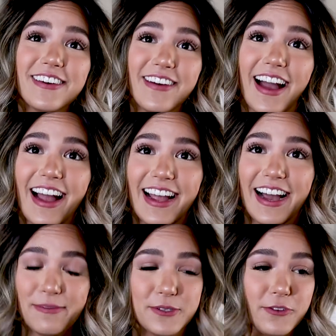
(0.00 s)
I
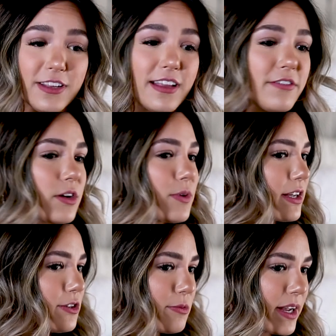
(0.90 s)
absolutely love it when
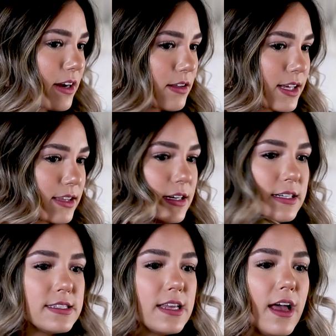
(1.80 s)
I do my hair like
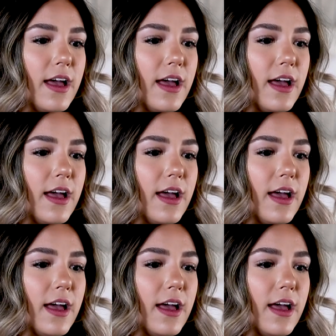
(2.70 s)
this.